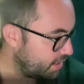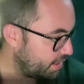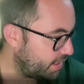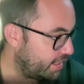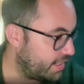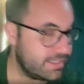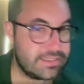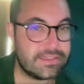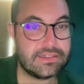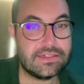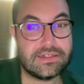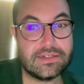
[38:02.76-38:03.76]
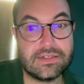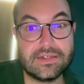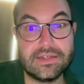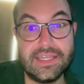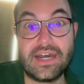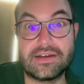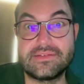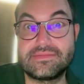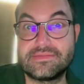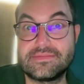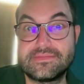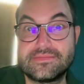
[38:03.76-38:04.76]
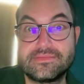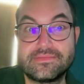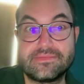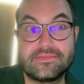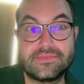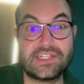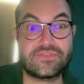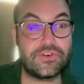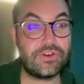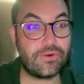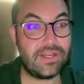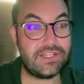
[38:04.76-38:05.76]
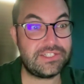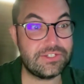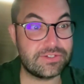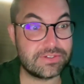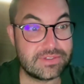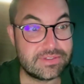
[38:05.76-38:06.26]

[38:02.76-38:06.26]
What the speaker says: And yeah, thanks for your question.